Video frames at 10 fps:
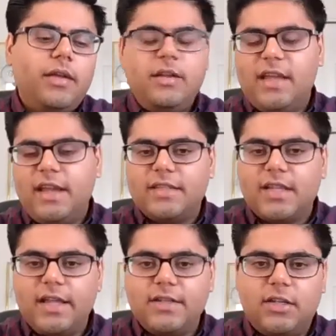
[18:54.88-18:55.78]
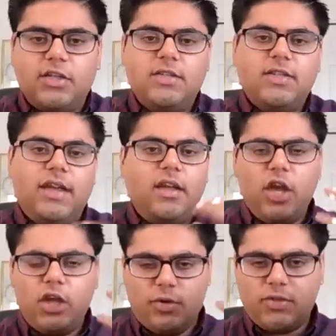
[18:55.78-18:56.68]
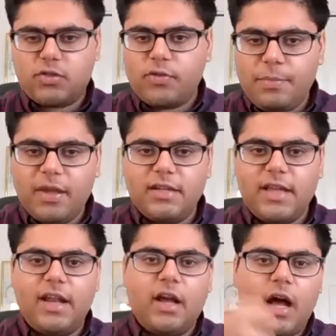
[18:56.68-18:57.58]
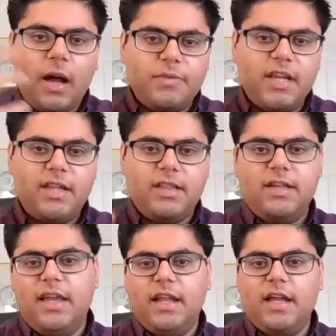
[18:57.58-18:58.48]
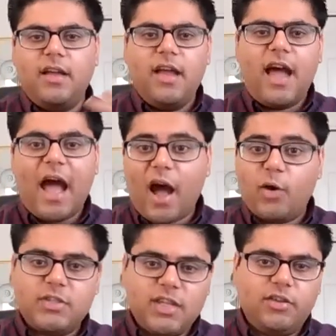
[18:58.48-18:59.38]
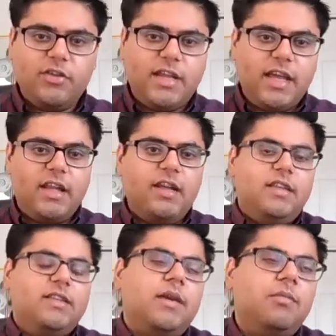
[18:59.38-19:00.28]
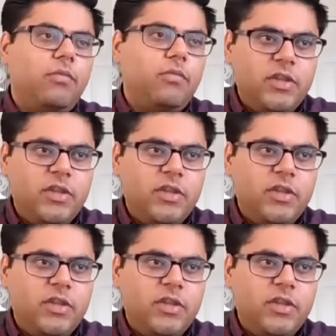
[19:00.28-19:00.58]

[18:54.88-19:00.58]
in data science, such as like scraping data, updating the data, housing your data in some